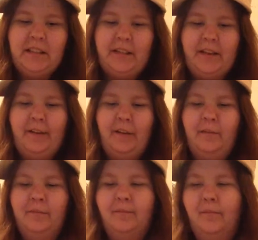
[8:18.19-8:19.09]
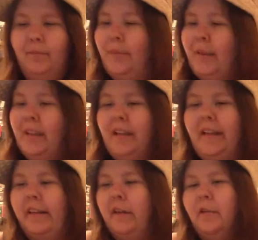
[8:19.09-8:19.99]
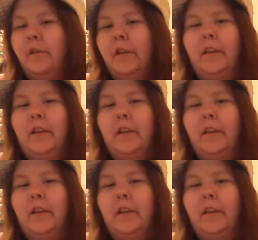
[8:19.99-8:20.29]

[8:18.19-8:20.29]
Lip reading: I know. But you know,